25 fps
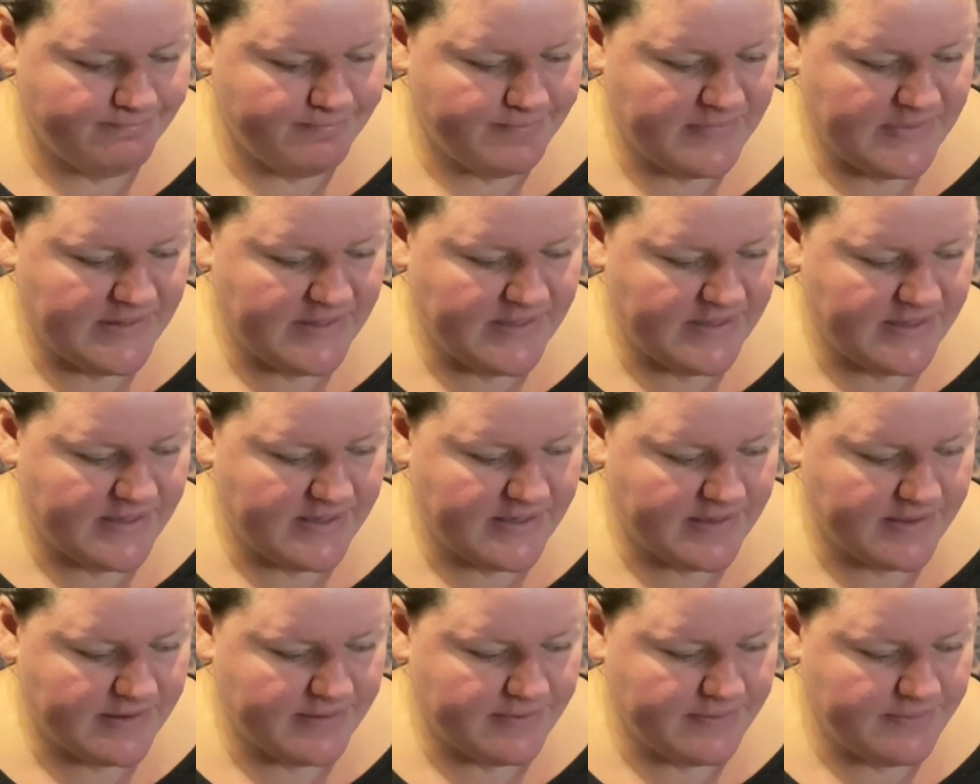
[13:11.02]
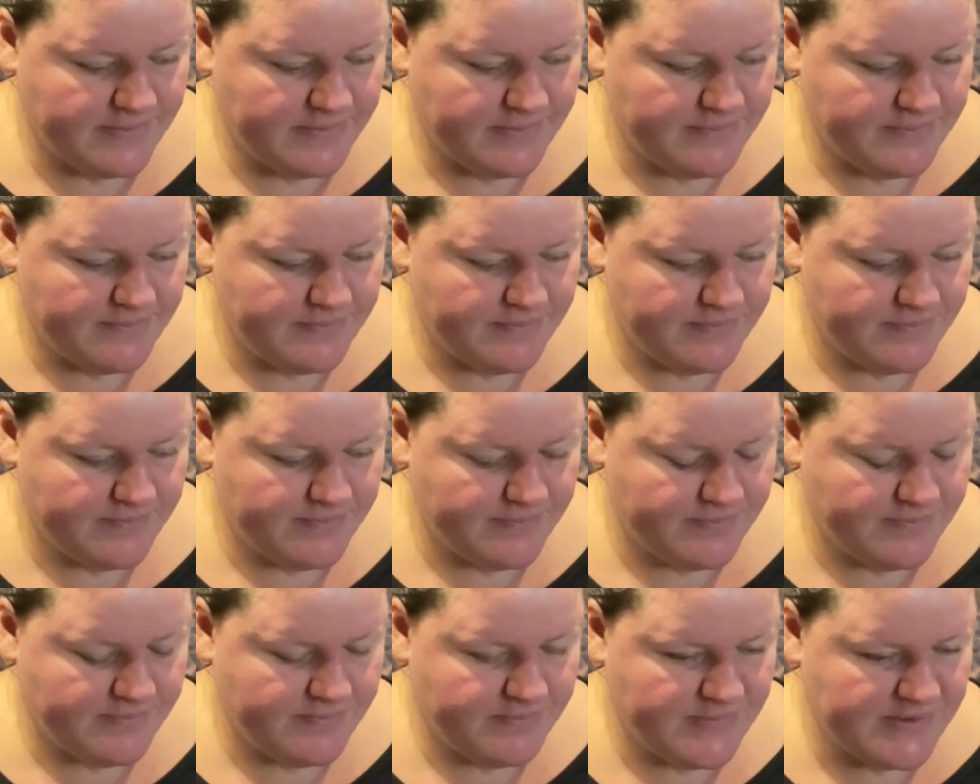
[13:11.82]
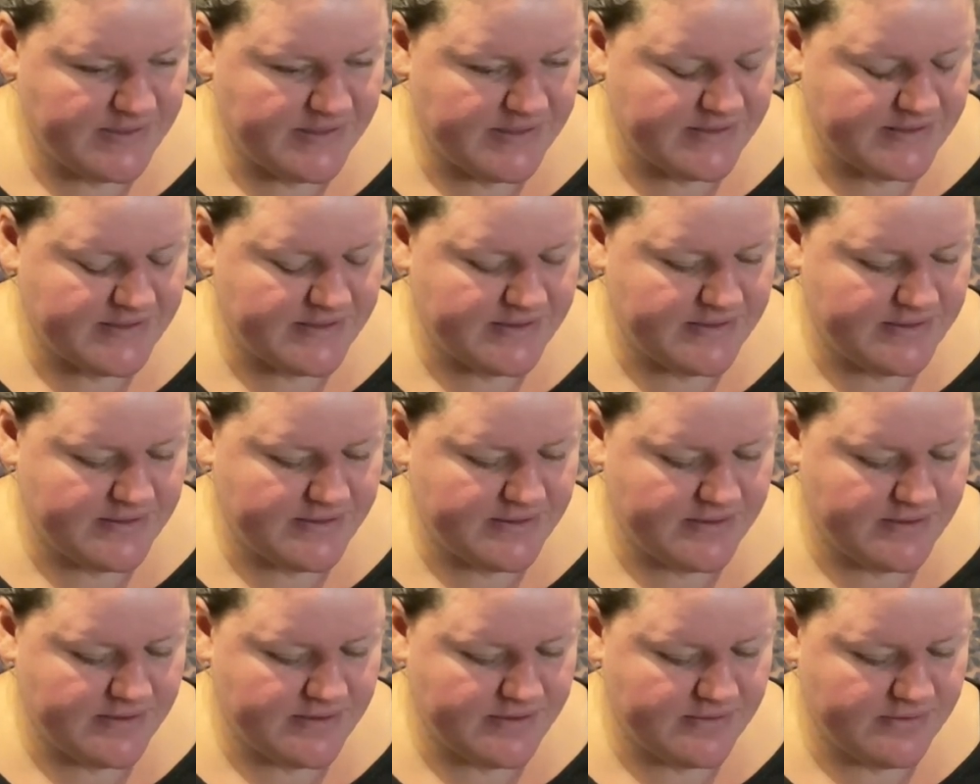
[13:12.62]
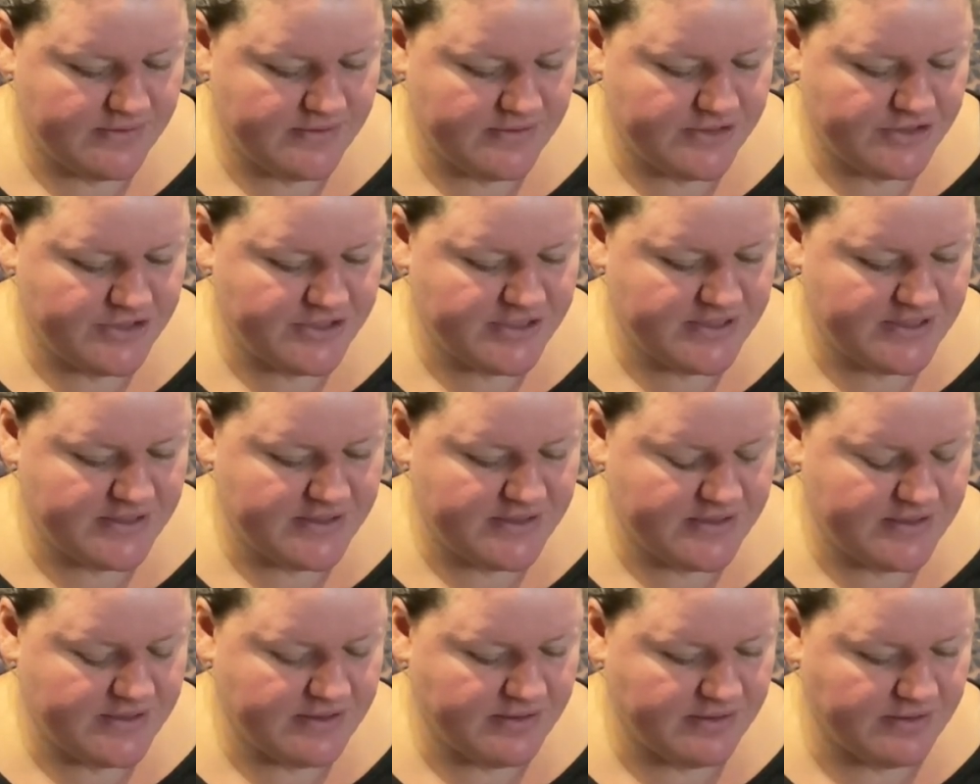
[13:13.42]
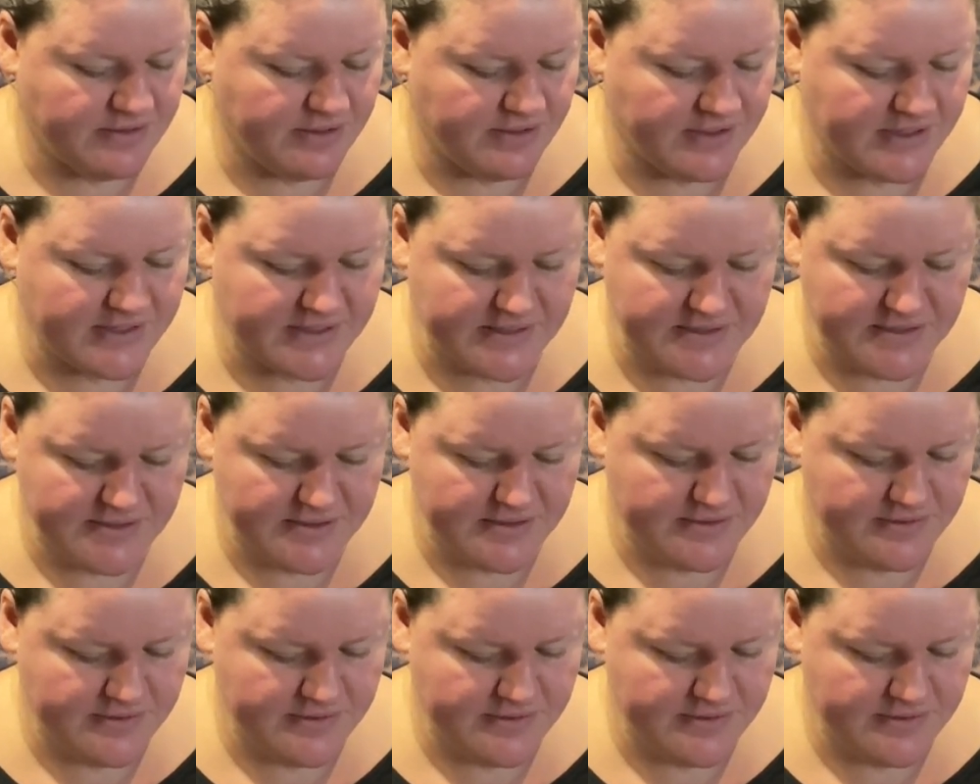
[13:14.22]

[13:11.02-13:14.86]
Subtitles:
yeah, it's just a lot.